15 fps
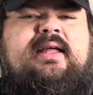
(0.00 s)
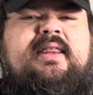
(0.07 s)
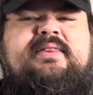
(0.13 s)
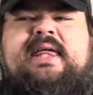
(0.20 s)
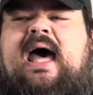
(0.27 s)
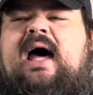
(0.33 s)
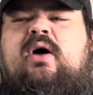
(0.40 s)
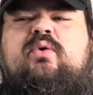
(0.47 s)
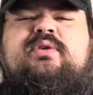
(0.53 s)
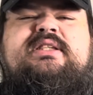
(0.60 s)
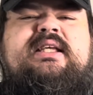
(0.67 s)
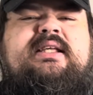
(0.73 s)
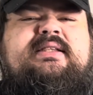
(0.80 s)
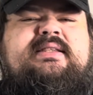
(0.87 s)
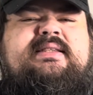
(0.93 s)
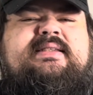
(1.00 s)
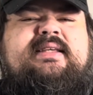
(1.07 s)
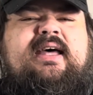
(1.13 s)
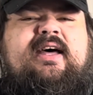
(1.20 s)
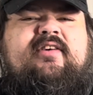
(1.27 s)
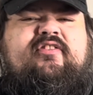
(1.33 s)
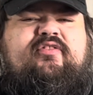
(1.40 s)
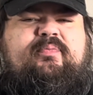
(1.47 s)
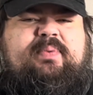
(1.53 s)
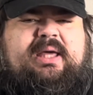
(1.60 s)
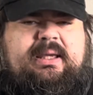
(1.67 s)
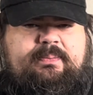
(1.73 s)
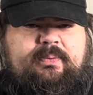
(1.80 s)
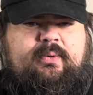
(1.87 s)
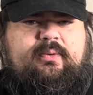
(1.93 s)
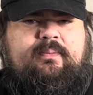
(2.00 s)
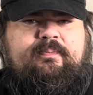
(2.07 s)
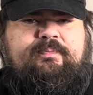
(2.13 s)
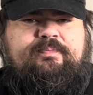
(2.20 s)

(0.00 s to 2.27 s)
thousands of people.